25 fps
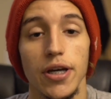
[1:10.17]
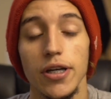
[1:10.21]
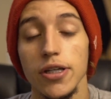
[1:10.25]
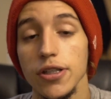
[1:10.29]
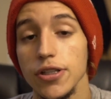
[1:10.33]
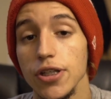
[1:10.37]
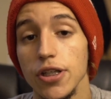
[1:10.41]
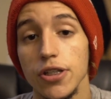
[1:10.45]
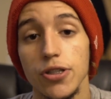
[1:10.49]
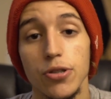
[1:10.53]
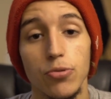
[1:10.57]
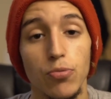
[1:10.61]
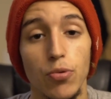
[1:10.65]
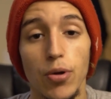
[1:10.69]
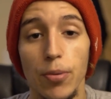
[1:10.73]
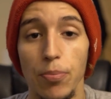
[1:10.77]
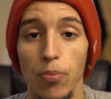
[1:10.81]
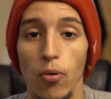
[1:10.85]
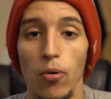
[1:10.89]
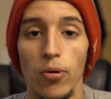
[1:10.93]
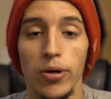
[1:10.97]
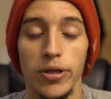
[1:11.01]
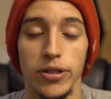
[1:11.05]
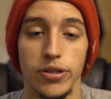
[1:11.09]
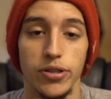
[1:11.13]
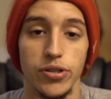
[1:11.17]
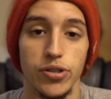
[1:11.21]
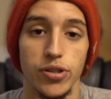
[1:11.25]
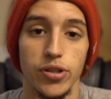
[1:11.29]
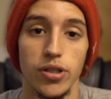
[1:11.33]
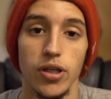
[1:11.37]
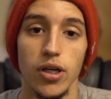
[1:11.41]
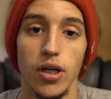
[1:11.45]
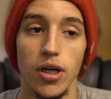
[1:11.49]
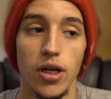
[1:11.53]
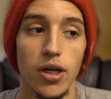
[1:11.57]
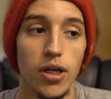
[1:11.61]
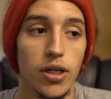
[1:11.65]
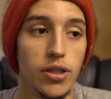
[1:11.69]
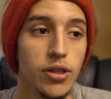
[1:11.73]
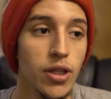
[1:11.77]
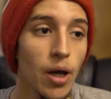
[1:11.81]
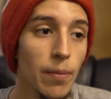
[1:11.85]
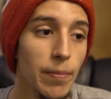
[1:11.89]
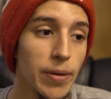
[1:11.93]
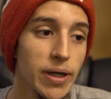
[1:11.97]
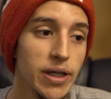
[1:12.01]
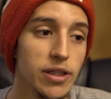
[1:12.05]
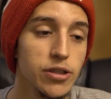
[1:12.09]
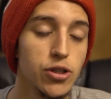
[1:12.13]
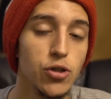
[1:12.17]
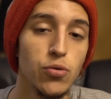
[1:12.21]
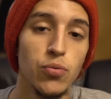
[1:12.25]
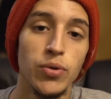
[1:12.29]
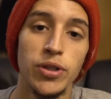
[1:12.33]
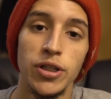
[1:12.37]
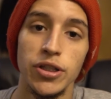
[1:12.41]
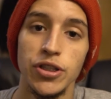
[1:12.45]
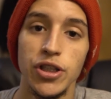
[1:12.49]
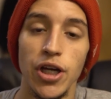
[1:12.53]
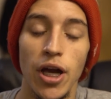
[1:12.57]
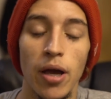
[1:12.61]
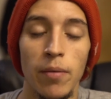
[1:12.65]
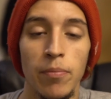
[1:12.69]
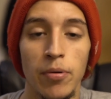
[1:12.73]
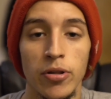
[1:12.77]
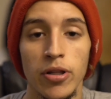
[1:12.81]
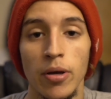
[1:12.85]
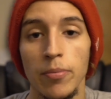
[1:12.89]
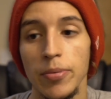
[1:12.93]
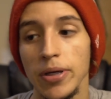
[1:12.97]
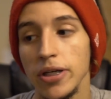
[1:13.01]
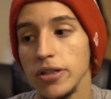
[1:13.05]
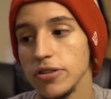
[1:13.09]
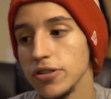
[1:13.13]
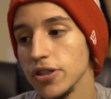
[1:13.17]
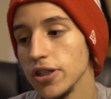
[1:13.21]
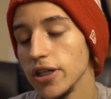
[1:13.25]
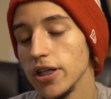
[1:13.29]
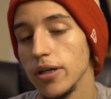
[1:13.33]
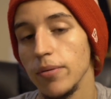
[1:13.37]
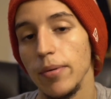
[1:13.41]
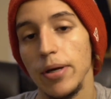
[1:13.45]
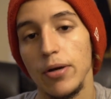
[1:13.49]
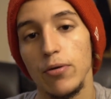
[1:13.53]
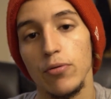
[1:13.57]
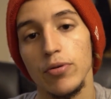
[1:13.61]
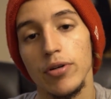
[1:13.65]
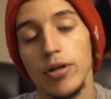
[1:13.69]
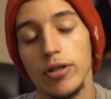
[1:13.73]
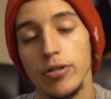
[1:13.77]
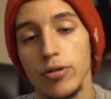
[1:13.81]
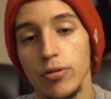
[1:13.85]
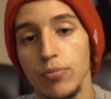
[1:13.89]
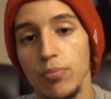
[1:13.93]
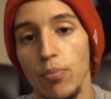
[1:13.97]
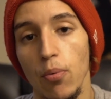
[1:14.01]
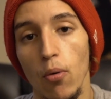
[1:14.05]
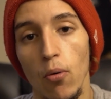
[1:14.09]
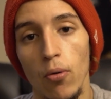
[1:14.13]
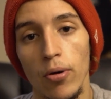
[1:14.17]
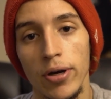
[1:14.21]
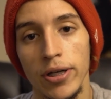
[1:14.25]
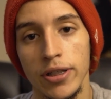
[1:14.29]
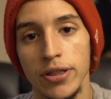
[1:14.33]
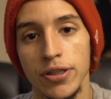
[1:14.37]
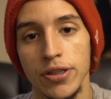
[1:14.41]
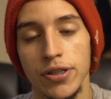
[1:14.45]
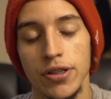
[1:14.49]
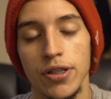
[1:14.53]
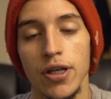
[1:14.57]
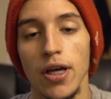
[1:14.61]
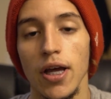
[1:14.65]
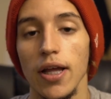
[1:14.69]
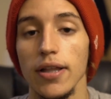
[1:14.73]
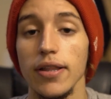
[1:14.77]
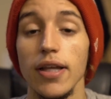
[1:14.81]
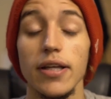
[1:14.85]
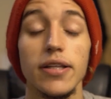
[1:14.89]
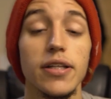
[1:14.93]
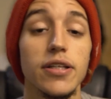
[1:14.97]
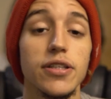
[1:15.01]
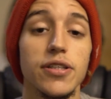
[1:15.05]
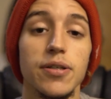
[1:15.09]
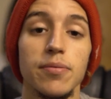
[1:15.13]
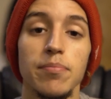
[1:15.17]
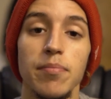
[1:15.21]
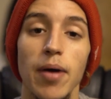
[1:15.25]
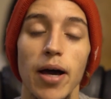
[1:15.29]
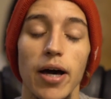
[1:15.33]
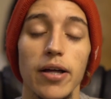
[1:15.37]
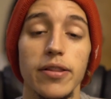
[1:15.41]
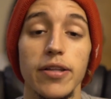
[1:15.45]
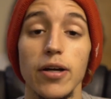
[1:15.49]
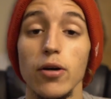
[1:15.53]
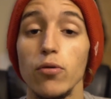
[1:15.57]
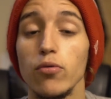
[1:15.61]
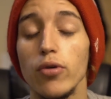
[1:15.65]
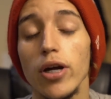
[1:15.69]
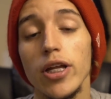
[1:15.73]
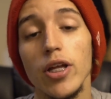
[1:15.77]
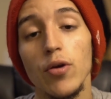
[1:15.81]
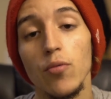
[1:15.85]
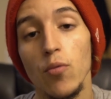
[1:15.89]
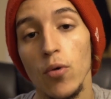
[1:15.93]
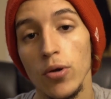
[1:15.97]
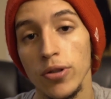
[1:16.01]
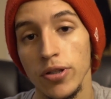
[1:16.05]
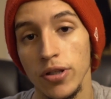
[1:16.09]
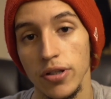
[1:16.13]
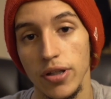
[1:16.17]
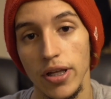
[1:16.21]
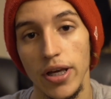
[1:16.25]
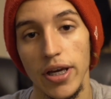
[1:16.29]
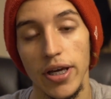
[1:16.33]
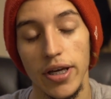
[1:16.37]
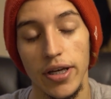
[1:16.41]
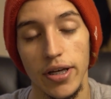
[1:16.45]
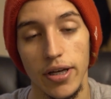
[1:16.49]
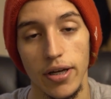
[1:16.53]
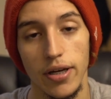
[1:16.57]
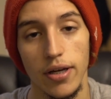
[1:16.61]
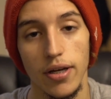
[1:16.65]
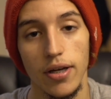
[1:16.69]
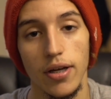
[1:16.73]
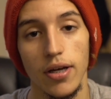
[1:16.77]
It's just 3 points. Not because you win the champion, not because they're gonna make 100 points. That doesn't matter. They already won the league.